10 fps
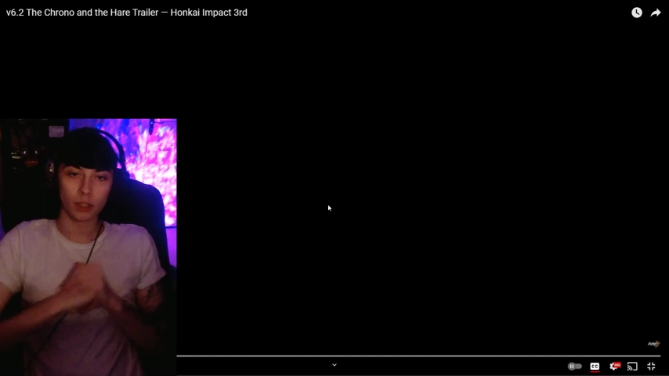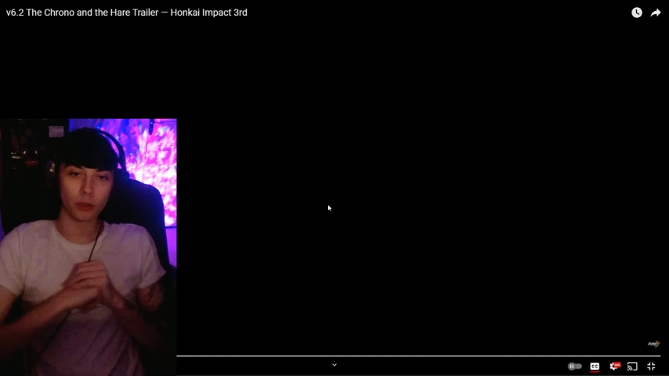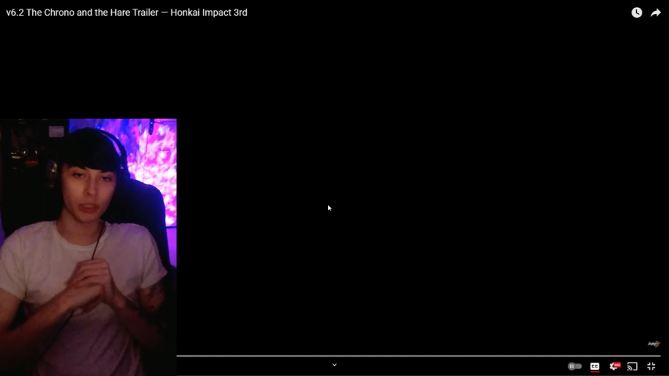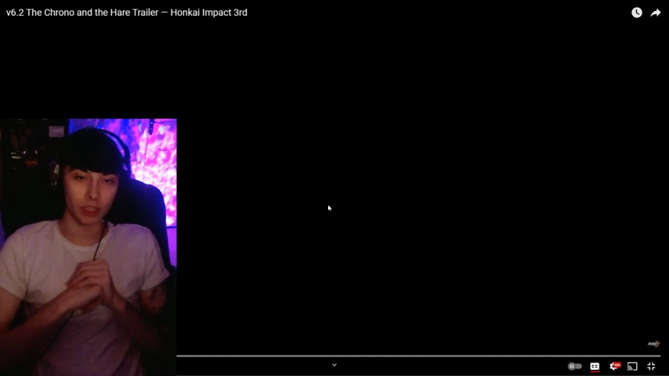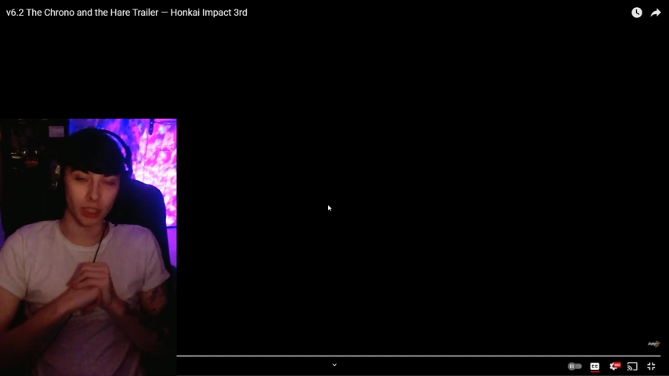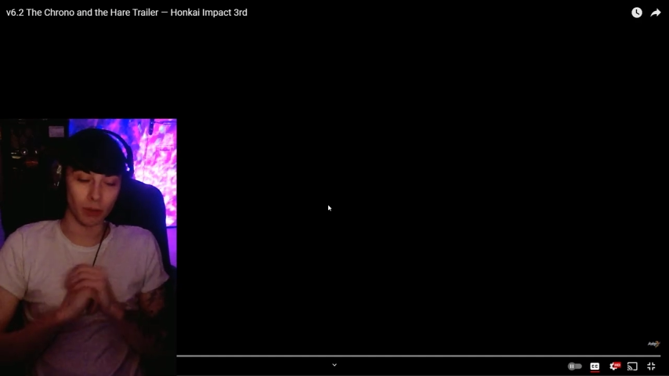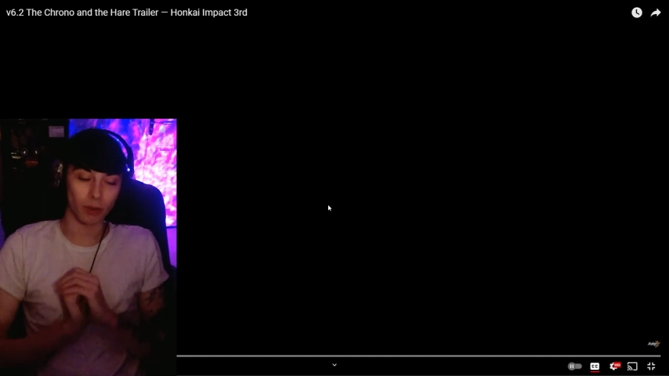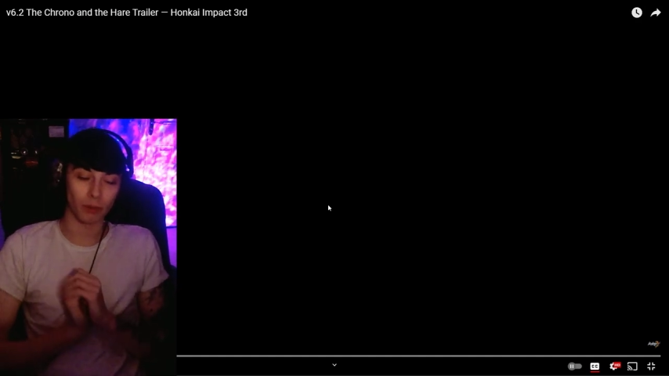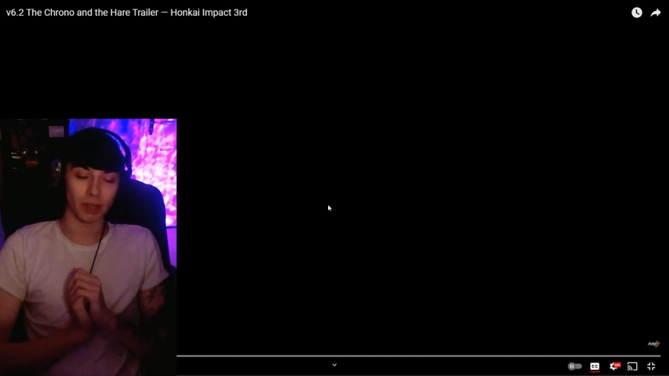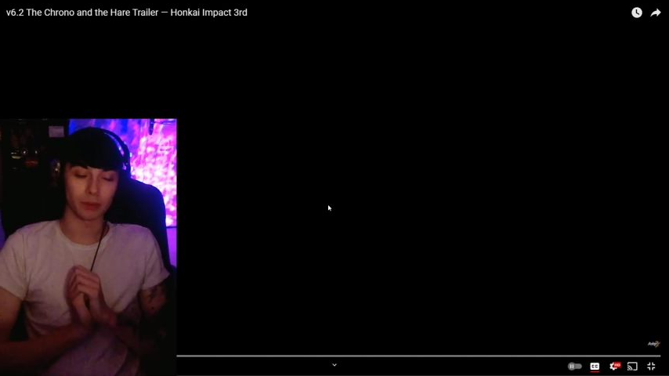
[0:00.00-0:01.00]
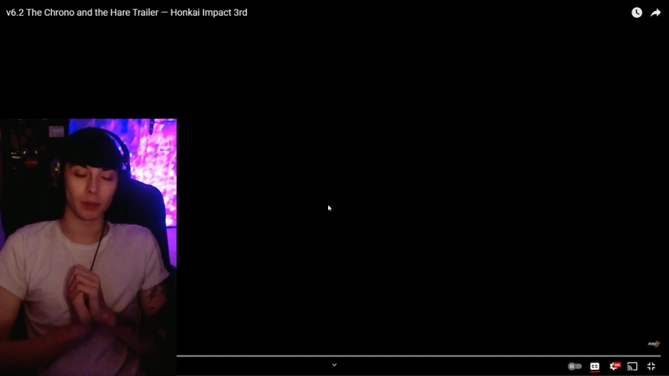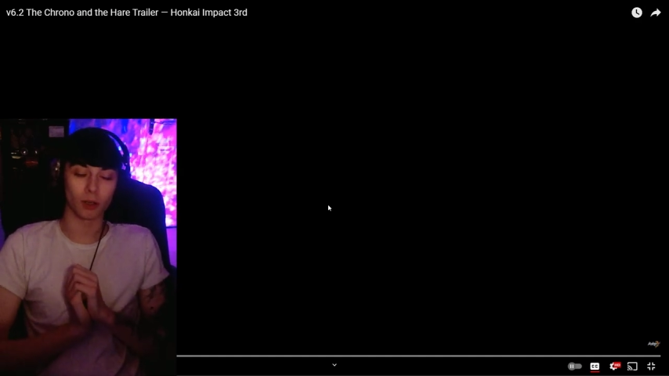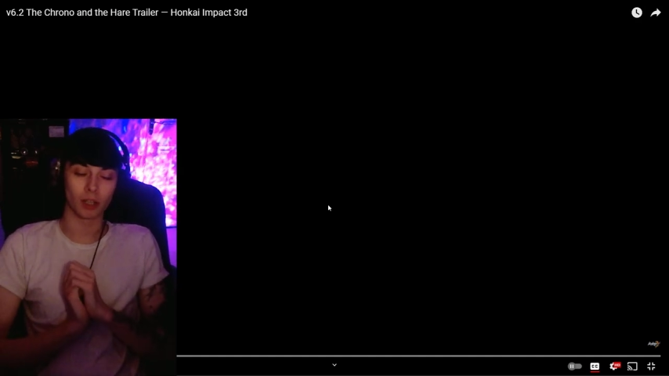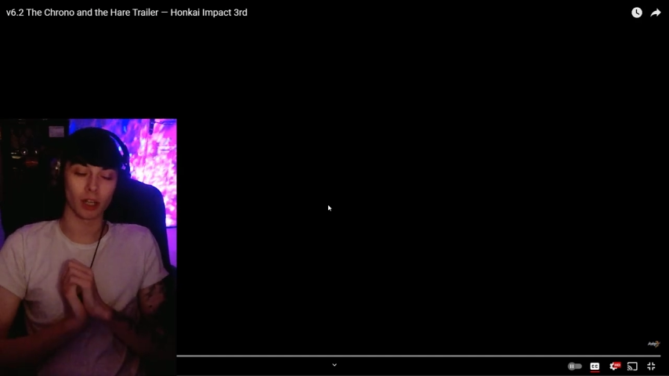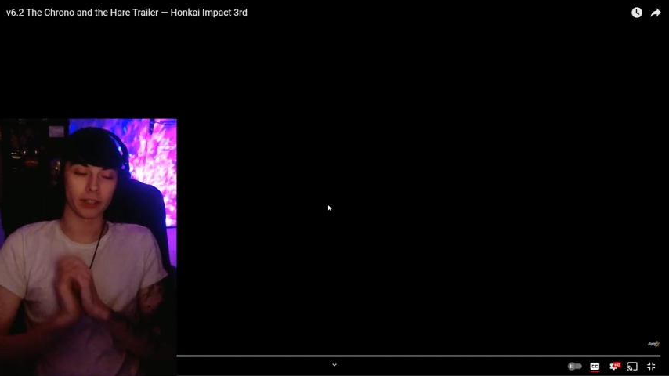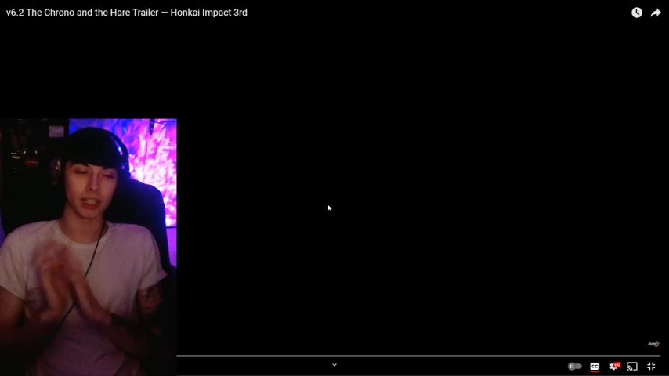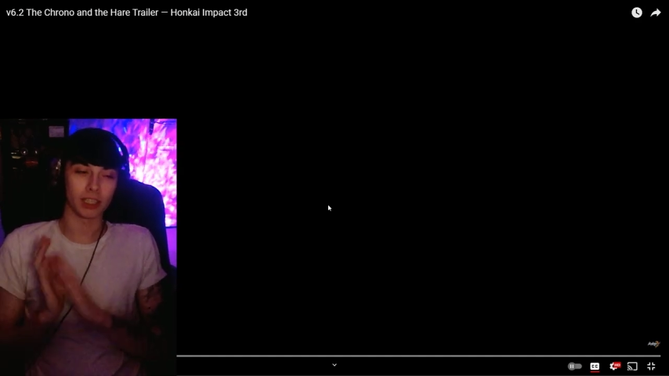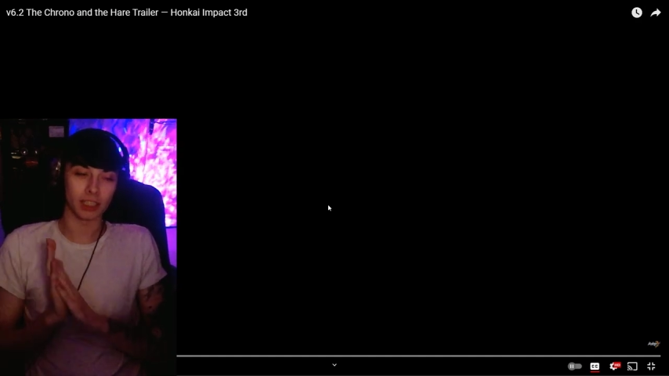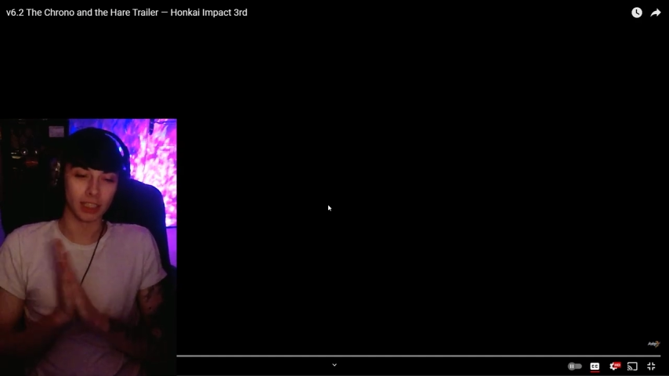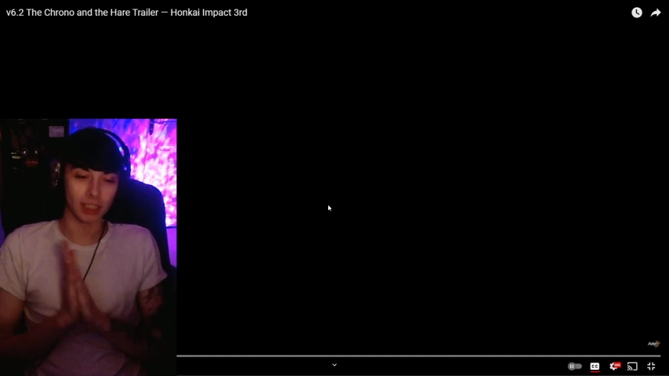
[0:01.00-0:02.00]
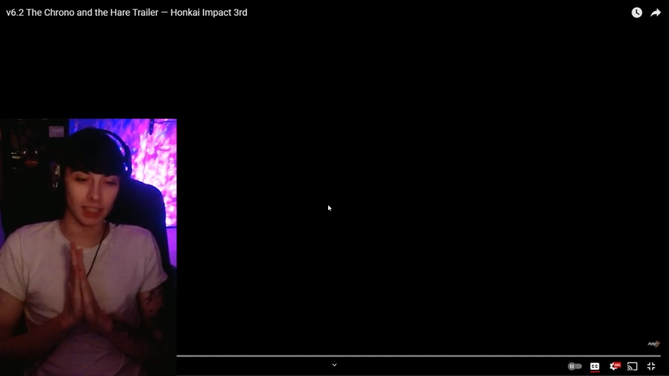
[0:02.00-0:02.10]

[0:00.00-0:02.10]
what's good, and welcome back to my Honkai reactions.